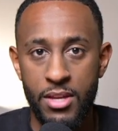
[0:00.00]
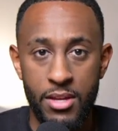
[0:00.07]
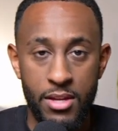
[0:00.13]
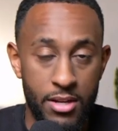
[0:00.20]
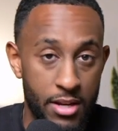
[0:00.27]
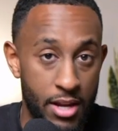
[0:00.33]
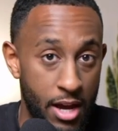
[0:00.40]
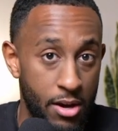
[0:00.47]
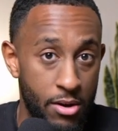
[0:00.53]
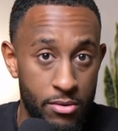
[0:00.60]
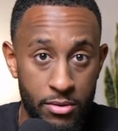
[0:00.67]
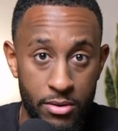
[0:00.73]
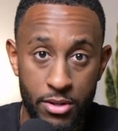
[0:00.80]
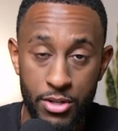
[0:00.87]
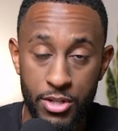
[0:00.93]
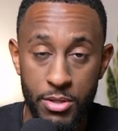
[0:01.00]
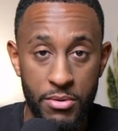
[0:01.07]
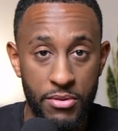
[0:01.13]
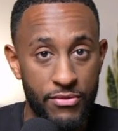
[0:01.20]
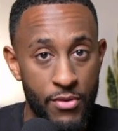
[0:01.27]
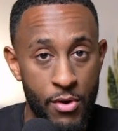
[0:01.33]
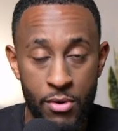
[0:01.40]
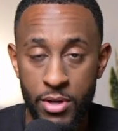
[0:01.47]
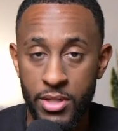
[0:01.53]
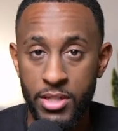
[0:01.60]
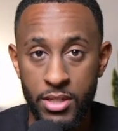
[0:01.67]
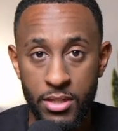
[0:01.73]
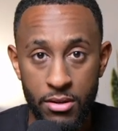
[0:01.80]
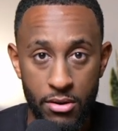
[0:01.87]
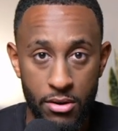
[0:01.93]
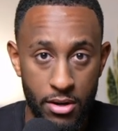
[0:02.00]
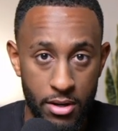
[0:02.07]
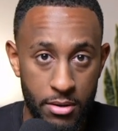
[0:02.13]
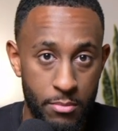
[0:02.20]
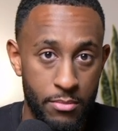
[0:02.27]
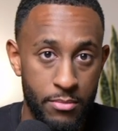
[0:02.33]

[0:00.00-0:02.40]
Now you should be focusing on